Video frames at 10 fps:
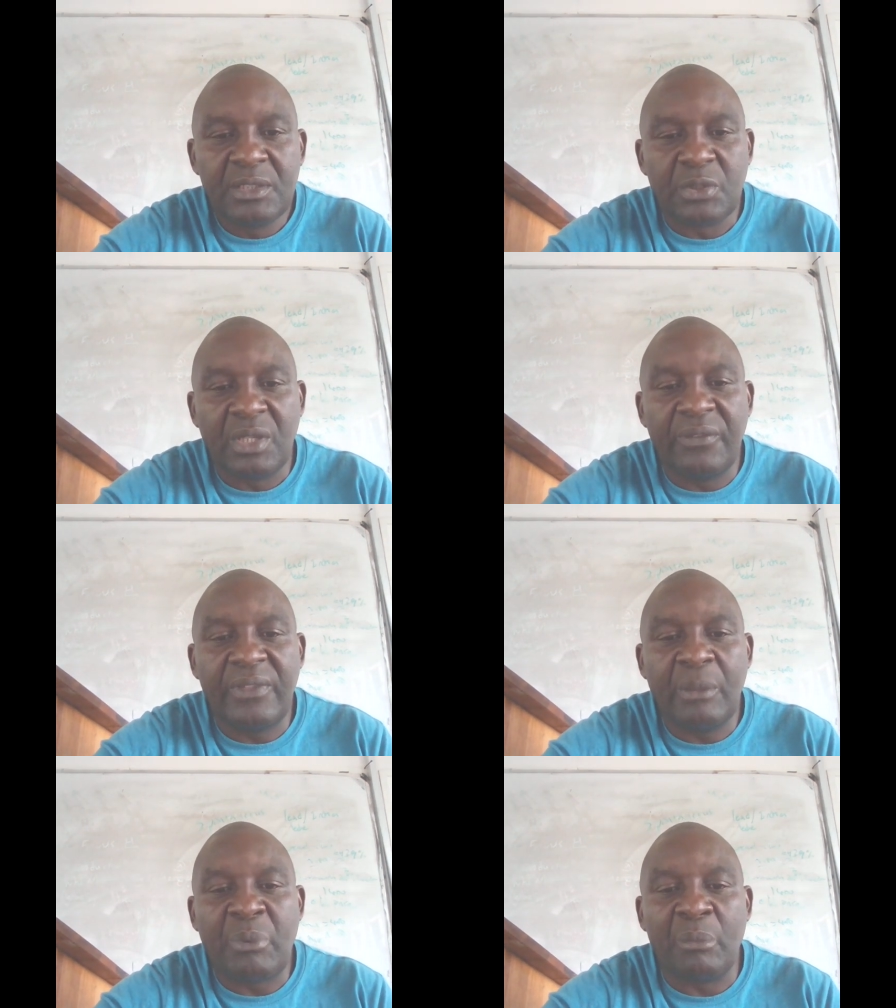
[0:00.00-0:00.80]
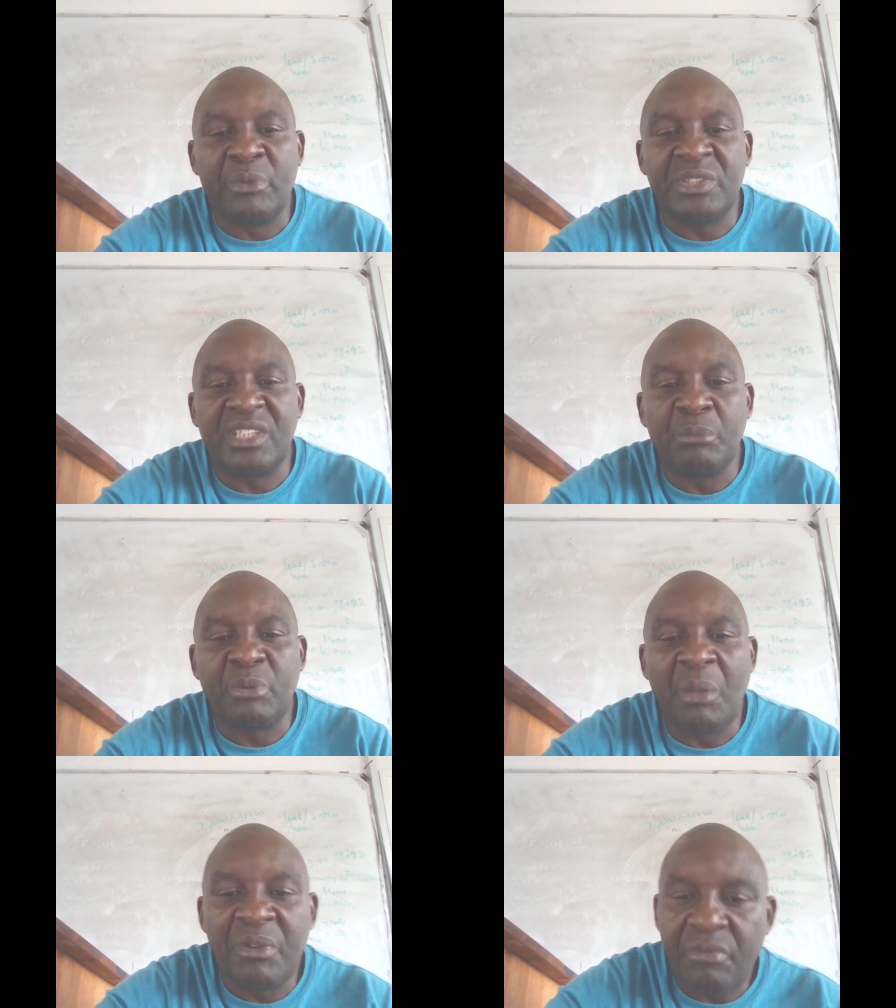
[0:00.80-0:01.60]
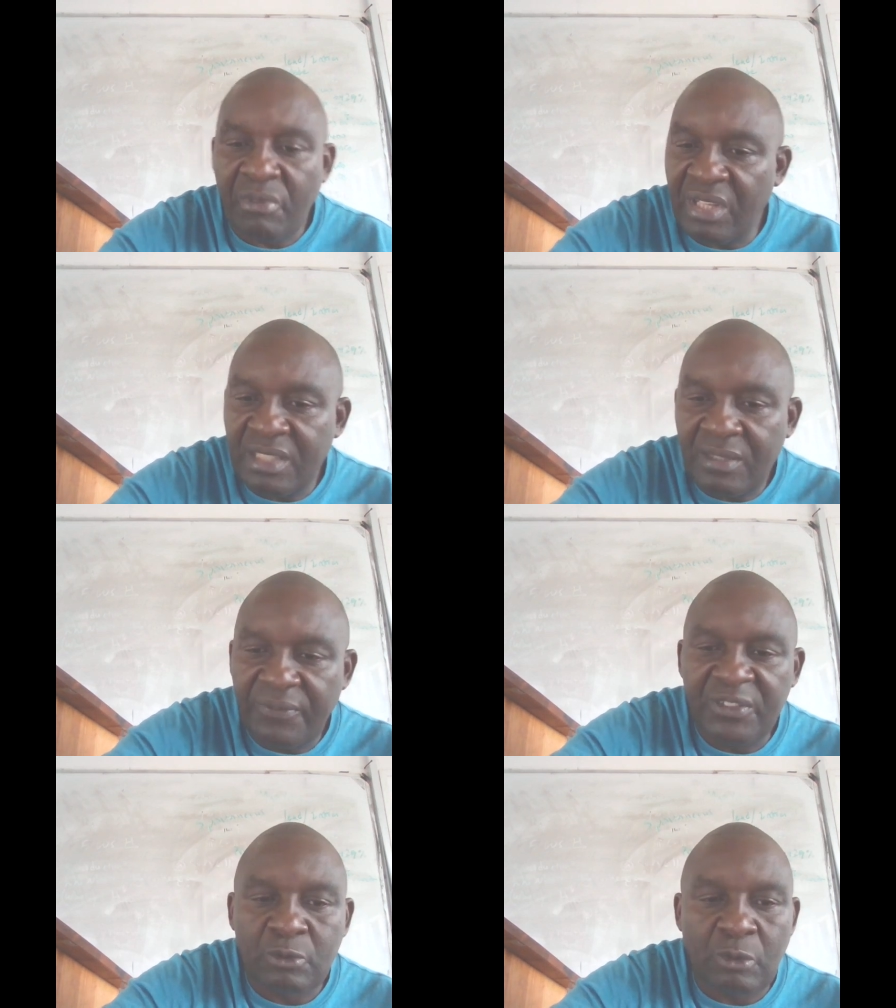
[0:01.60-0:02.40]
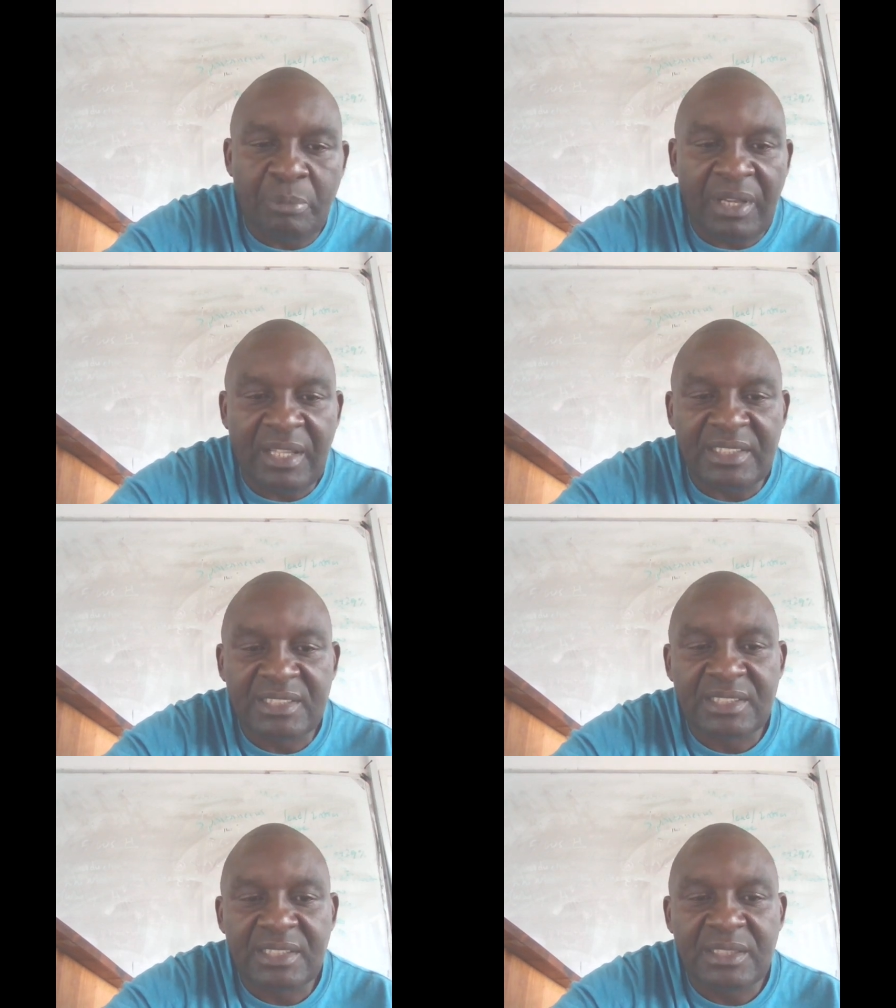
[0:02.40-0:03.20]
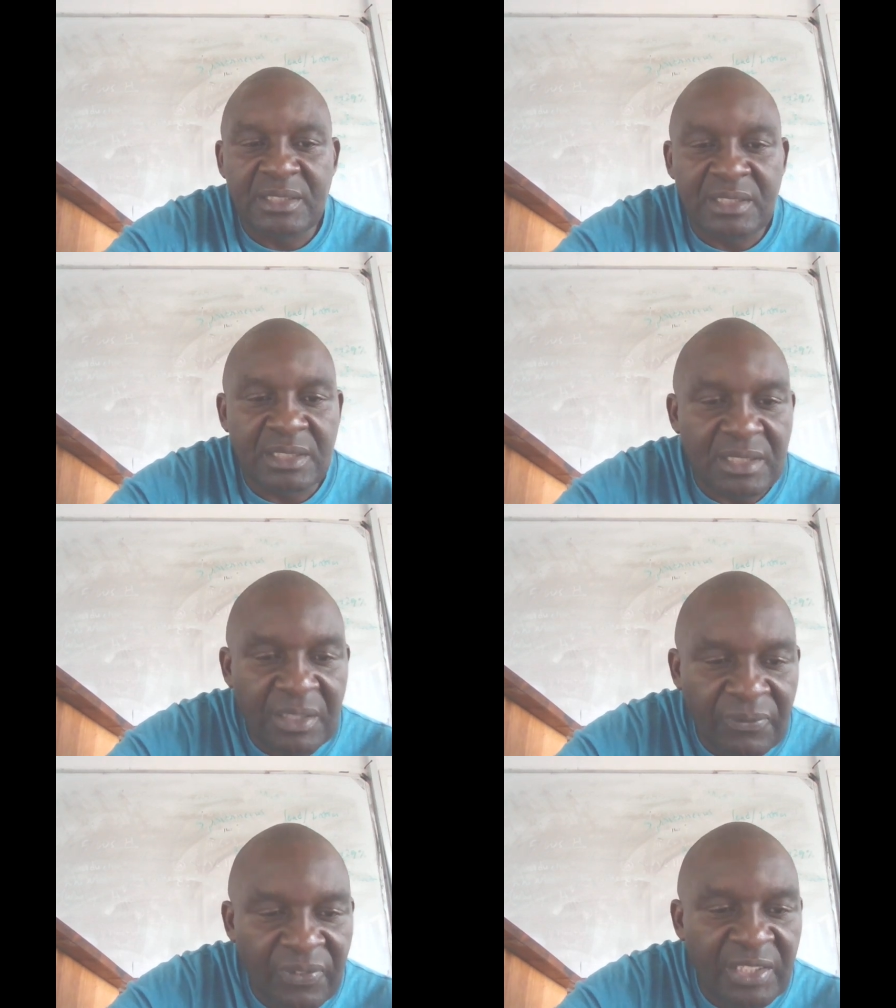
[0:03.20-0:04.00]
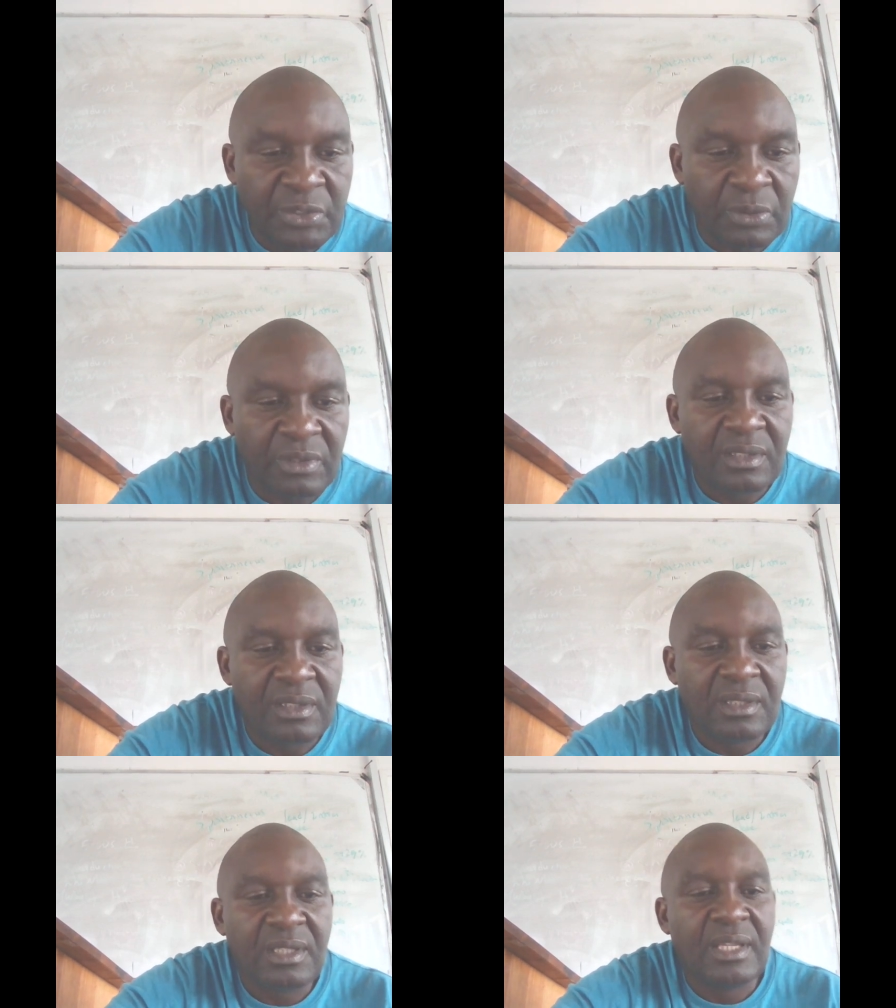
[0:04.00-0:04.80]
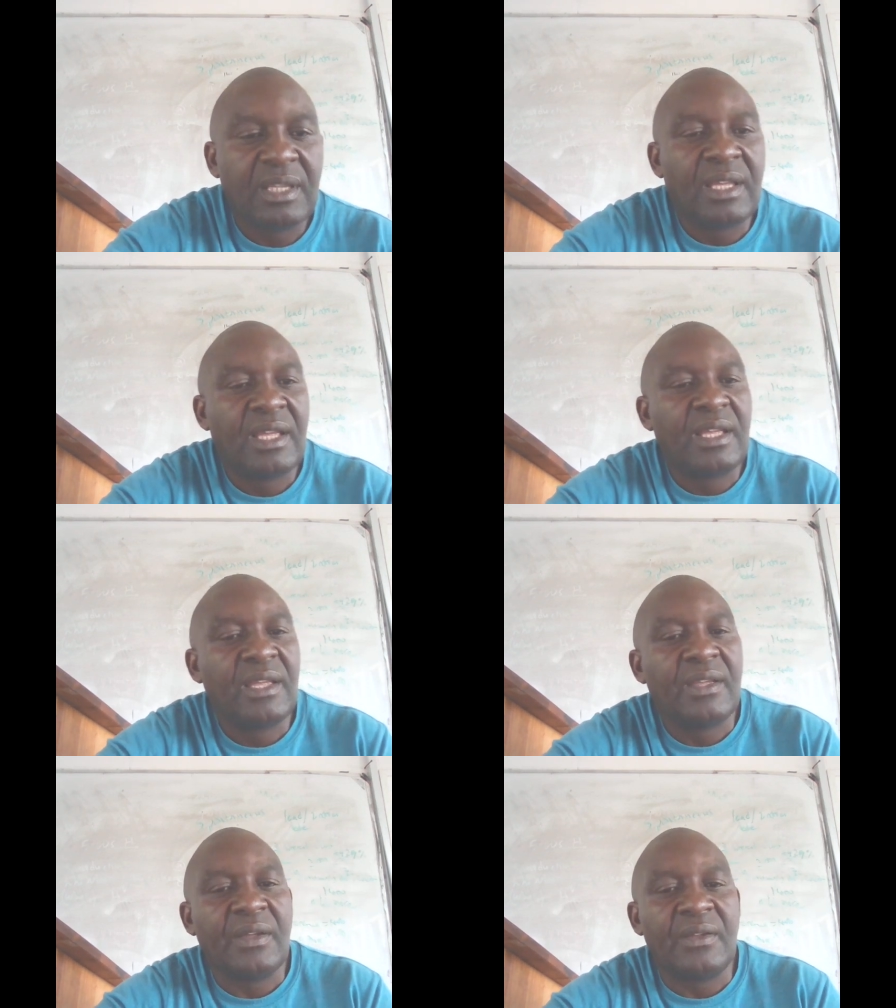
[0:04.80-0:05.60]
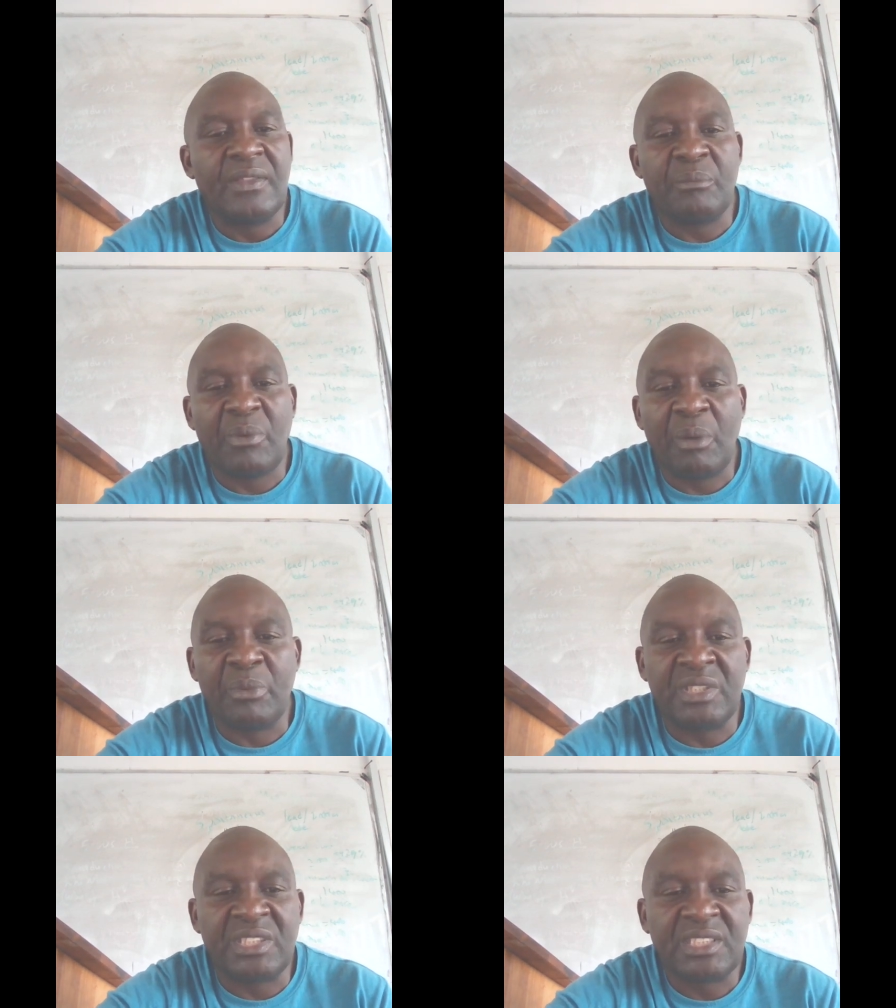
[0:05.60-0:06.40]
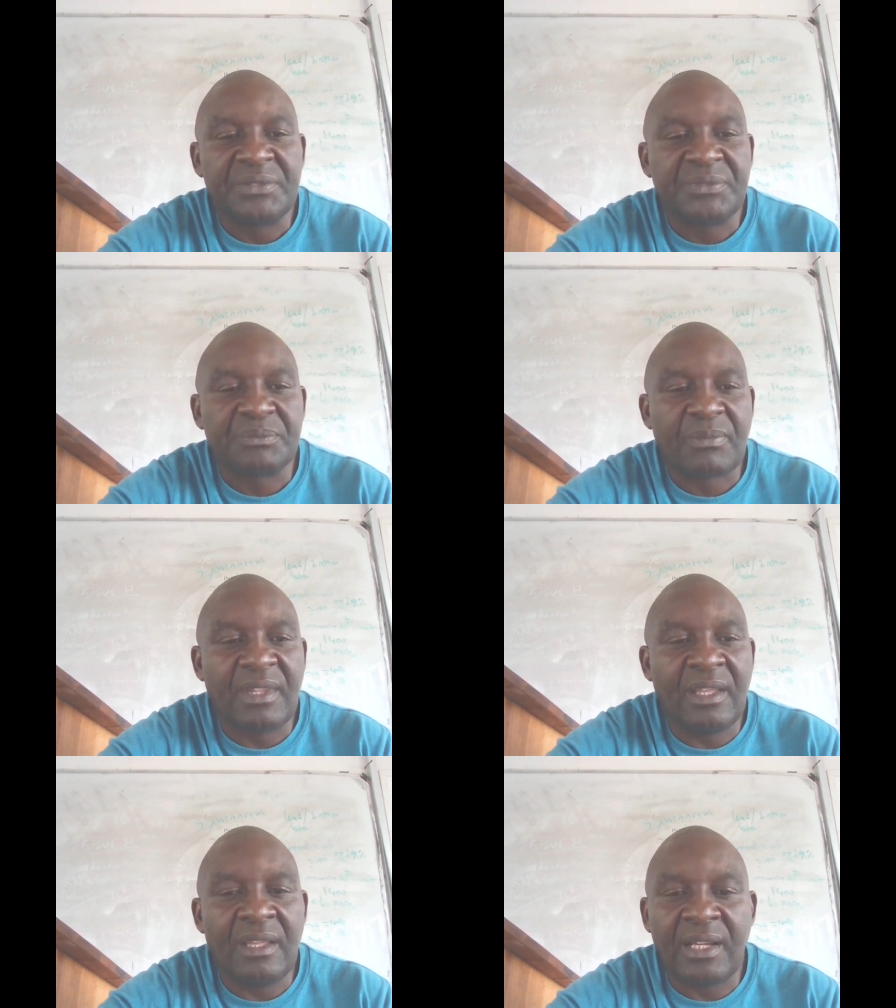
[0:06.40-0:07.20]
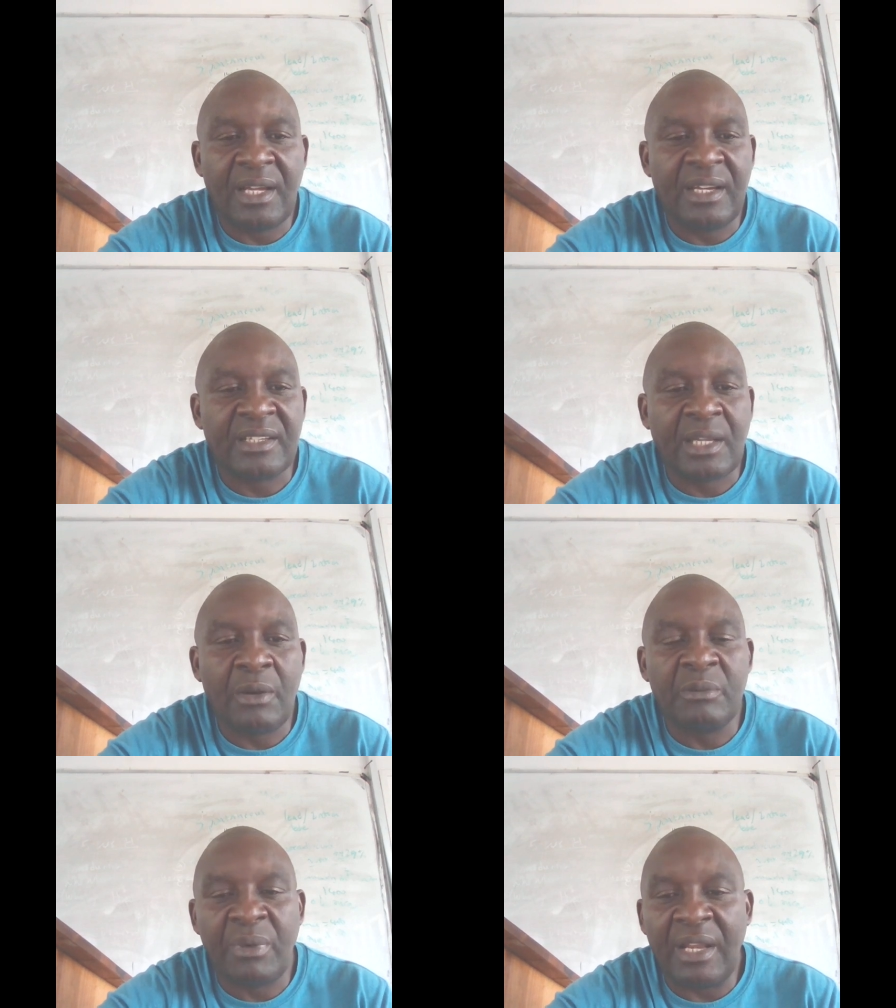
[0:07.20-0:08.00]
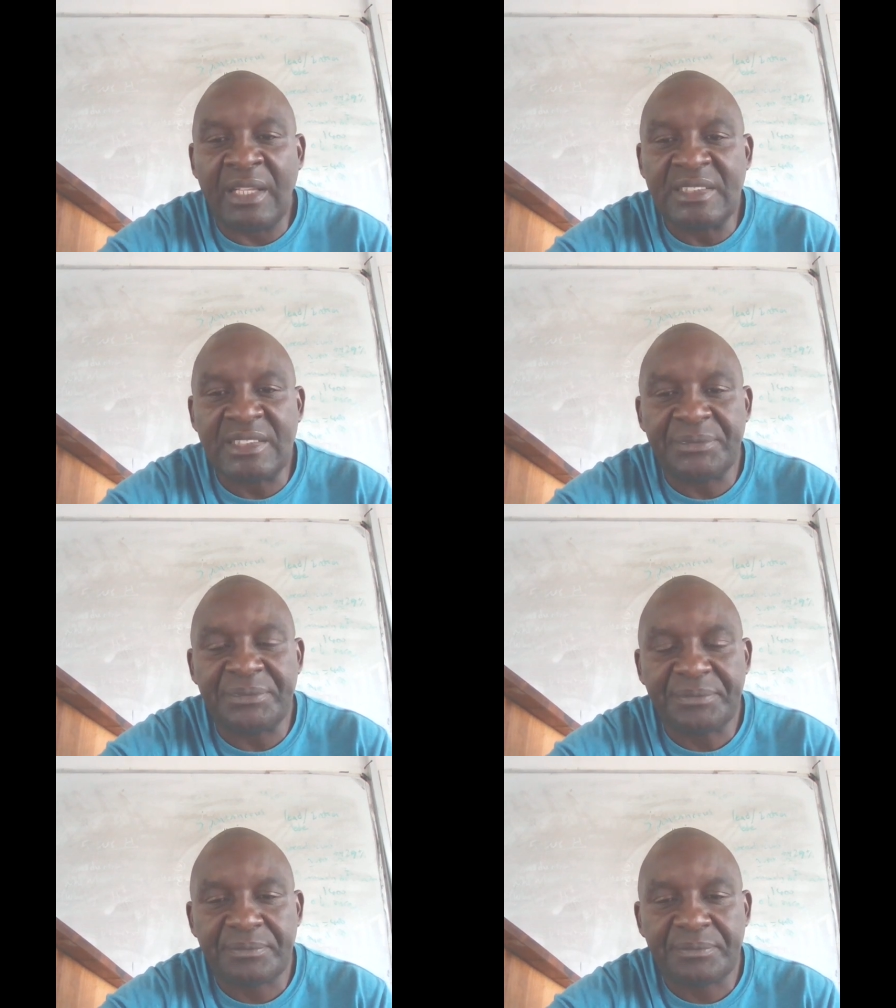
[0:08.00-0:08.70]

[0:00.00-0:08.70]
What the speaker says: So if they publish an employment rate, fiscal balance, inflation, they publish current account balance,